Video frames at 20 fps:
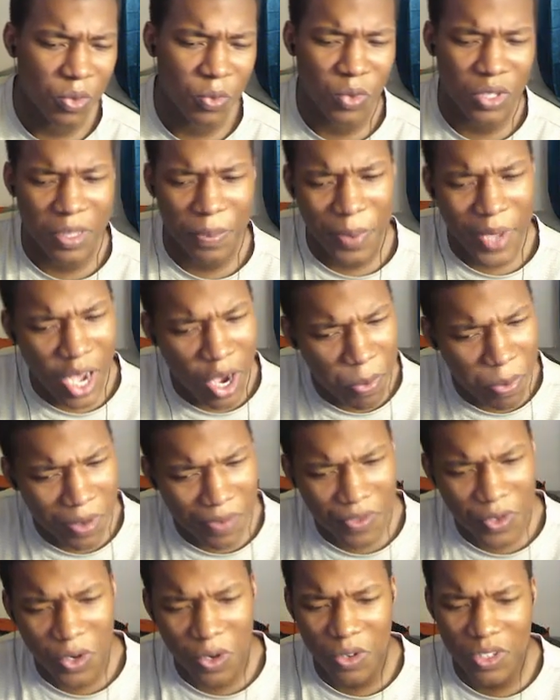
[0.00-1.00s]
With the
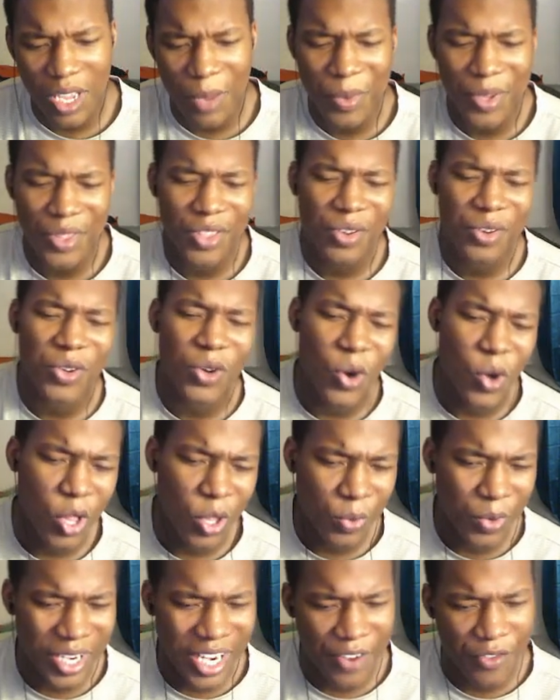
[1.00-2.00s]
Powerpuff Girls, I mean, they're
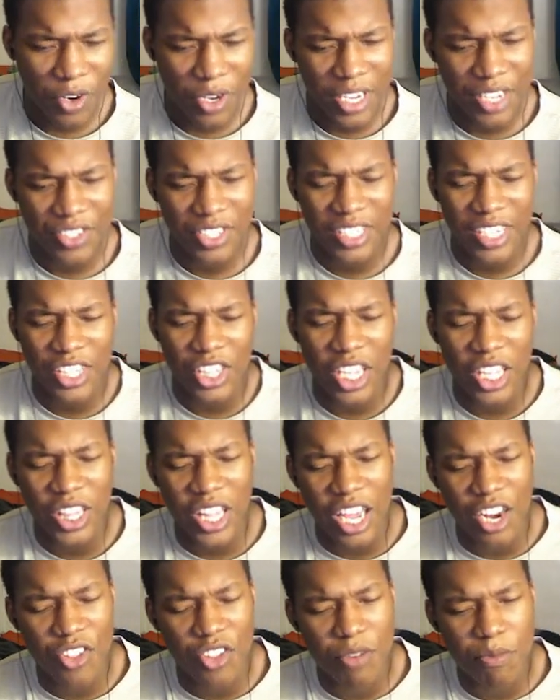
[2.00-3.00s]
cool or whatever. It's just like a
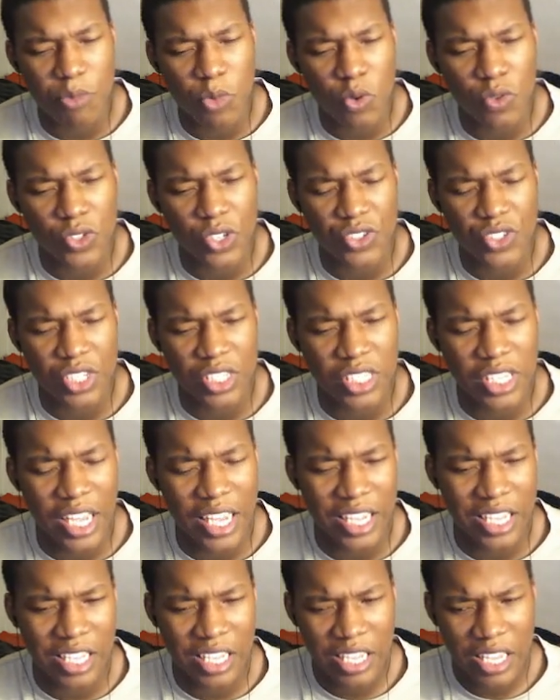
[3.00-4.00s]
lot of their moves are just
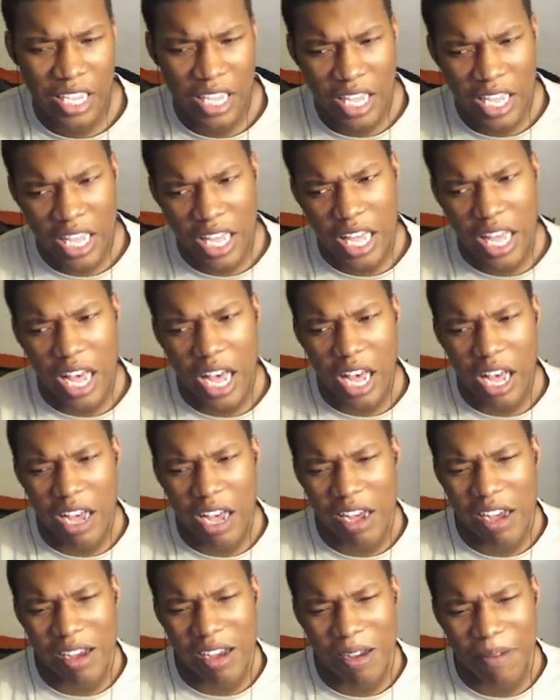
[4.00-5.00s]
like,
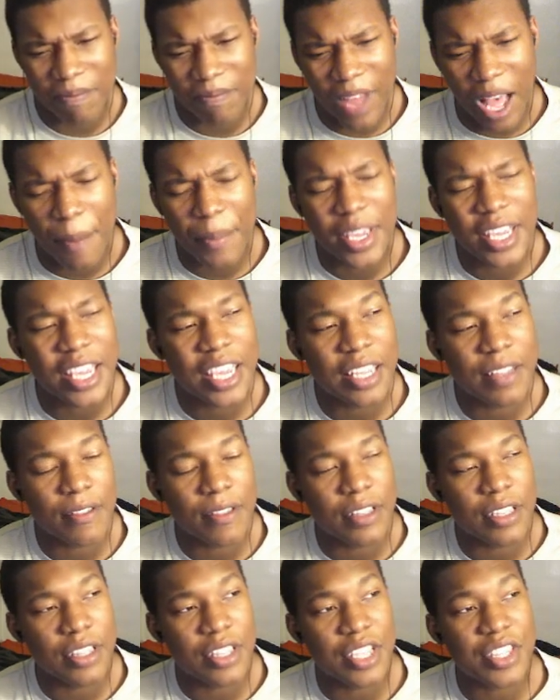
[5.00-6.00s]
I mean,
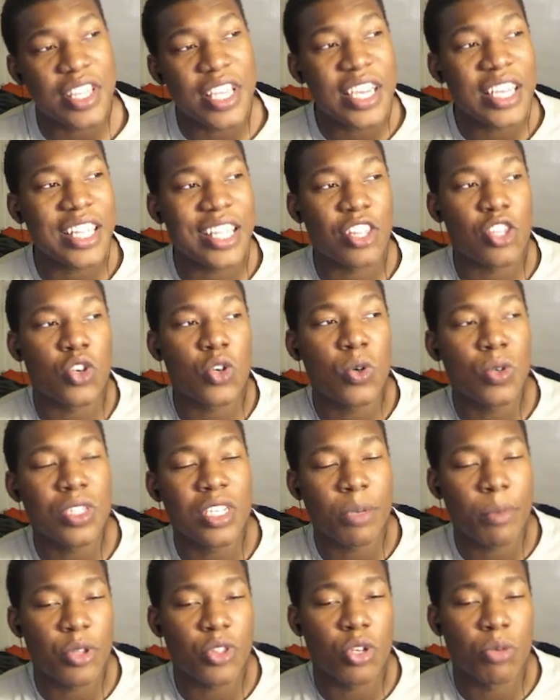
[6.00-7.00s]
the cool
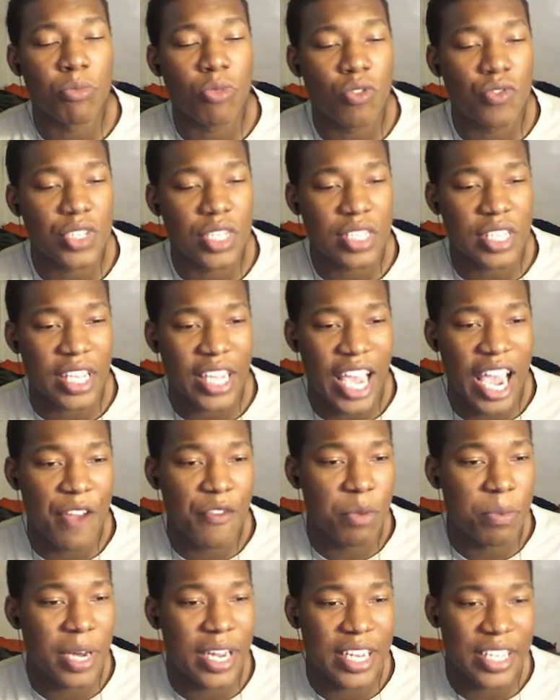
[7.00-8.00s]
thing about their moves is like
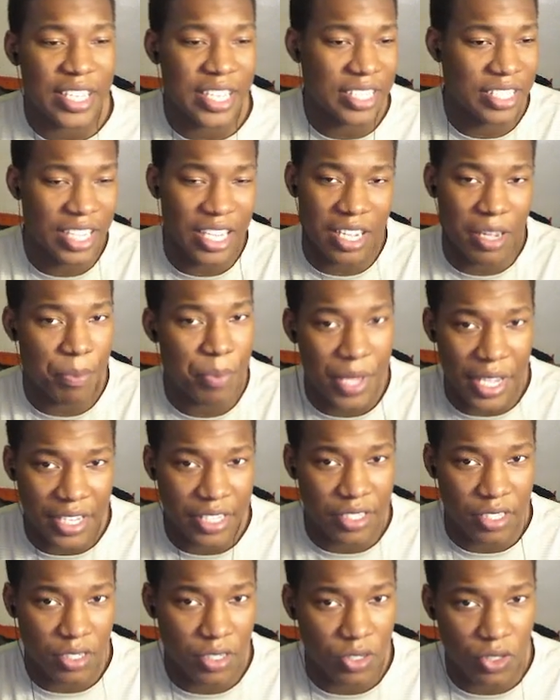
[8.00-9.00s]
everybody gets like a
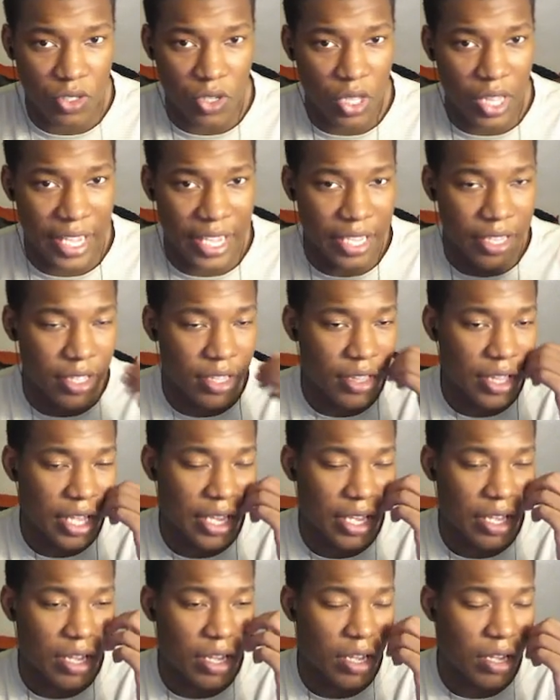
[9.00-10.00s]
piece. So like
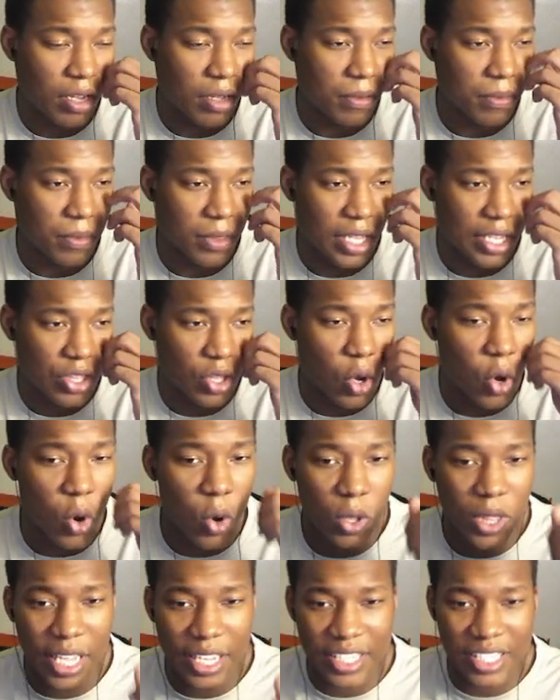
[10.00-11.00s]
the
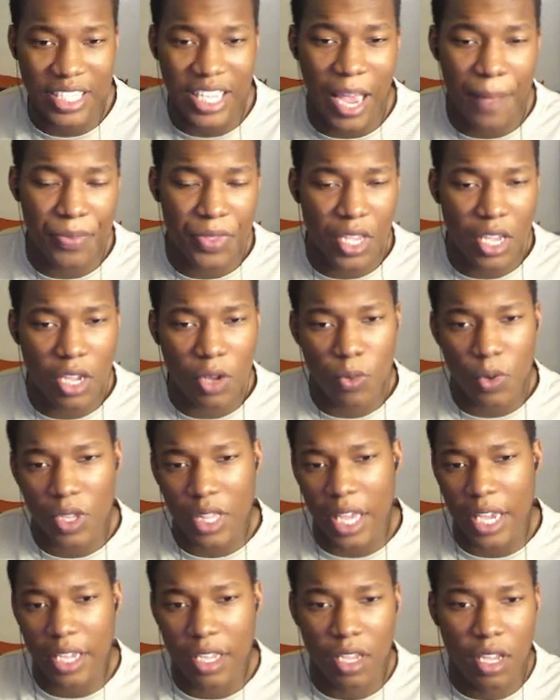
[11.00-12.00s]
whole like slap thing
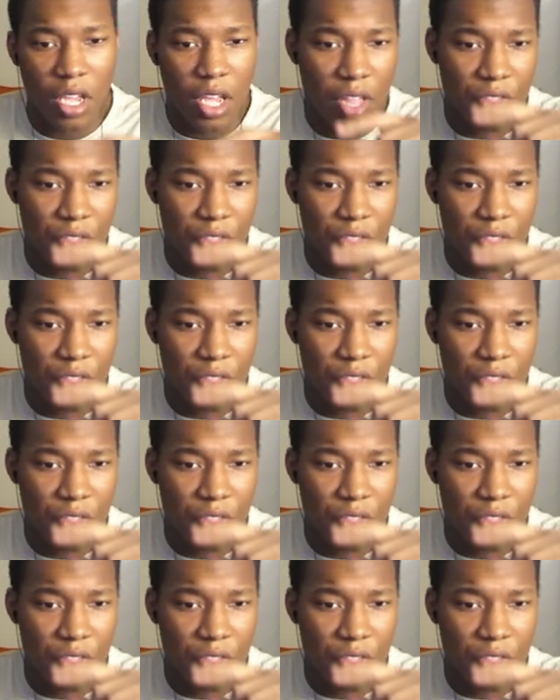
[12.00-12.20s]
where like